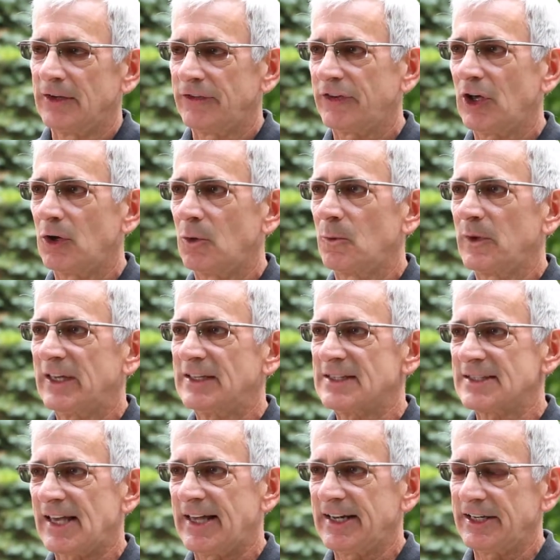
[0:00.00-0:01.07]
So we
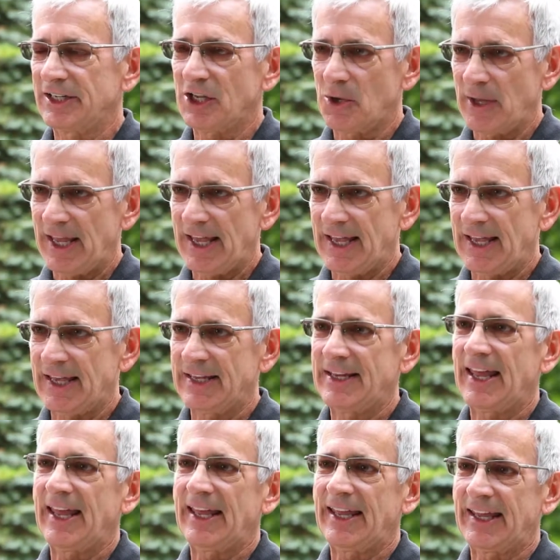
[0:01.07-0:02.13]
decided to go
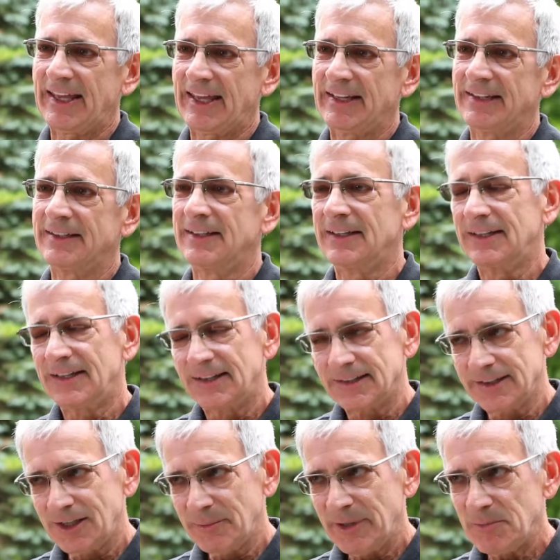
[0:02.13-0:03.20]
ahead, and a
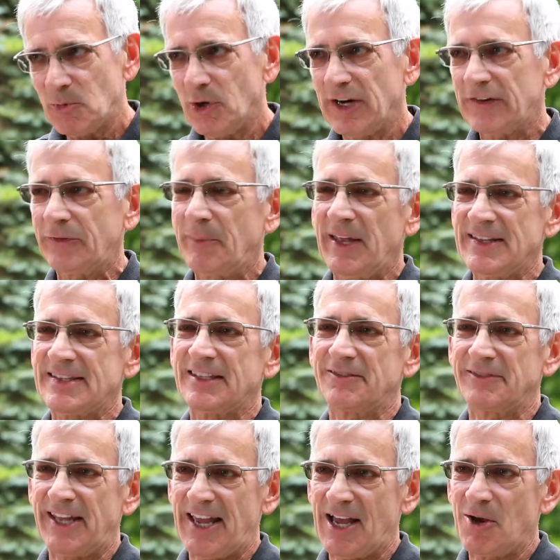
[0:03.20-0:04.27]
little bit more
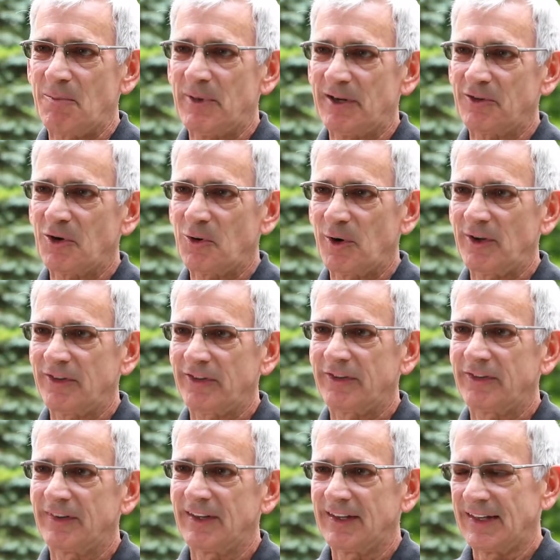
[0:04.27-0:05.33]
expensive now, but of
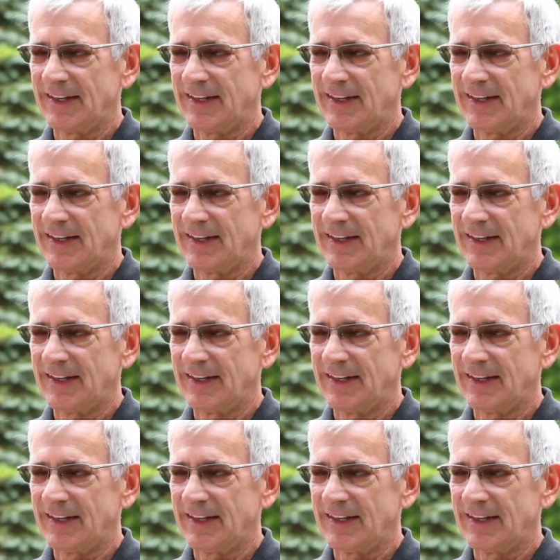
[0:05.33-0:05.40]
course